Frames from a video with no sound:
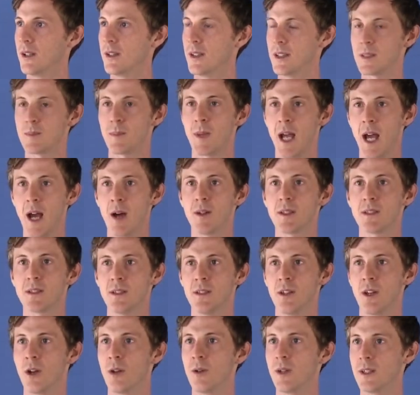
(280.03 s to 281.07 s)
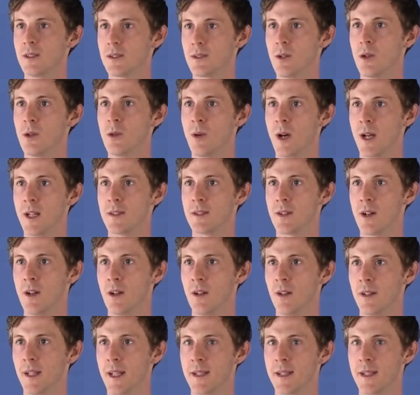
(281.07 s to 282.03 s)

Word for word: This power to know is always on.